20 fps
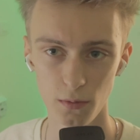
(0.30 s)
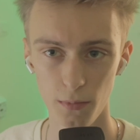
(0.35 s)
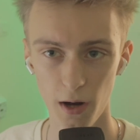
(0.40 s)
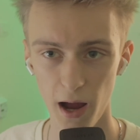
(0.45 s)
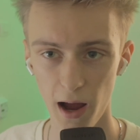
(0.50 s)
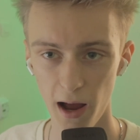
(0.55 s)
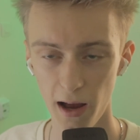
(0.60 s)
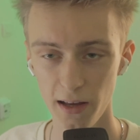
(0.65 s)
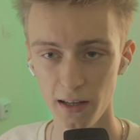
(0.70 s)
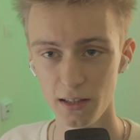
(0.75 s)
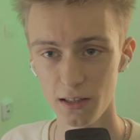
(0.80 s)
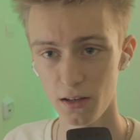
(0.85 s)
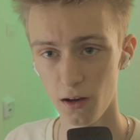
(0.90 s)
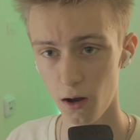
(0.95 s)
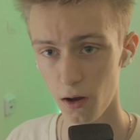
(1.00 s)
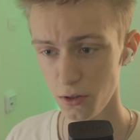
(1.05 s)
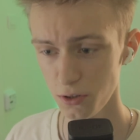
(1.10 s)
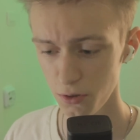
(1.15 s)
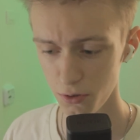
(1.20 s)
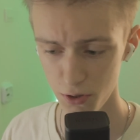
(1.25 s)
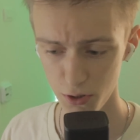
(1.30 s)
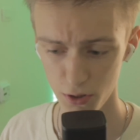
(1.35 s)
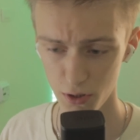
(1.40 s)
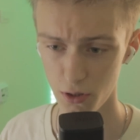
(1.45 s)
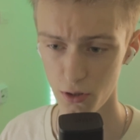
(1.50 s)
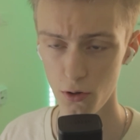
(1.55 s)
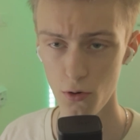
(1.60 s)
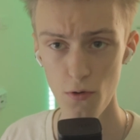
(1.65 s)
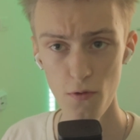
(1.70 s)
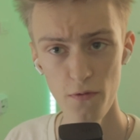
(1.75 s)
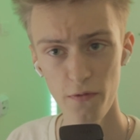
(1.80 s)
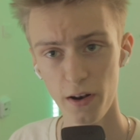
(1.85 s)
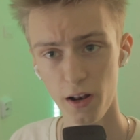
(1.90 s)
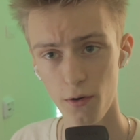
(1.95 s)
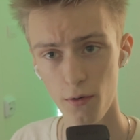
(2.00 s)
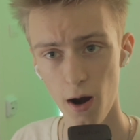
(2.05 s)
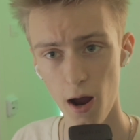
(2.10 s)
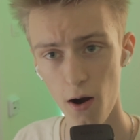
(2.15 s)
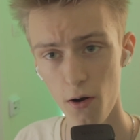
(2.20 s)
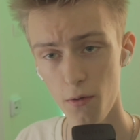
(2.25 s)
up guys, also just goofing
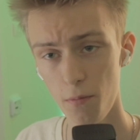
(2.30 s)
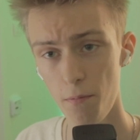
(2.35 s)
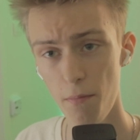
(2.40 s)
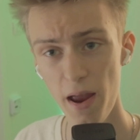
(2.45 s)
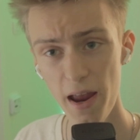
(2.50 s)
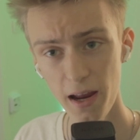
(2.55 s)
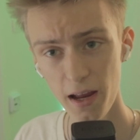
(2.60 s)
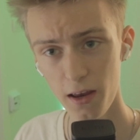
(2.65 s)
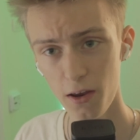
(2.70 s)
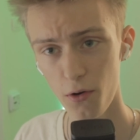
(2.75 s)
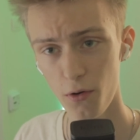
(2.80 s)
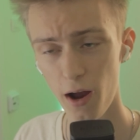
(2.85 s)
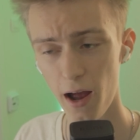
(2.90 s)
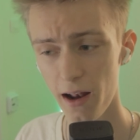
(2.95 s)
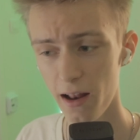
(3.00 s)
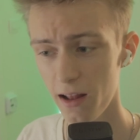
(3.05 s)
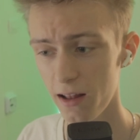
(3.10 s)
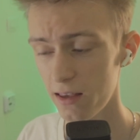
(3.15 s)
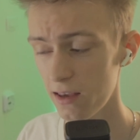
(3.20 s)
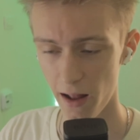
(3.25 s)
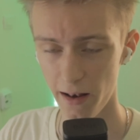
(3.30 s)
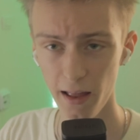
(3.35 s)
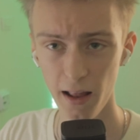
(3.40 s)
around, making your edit, and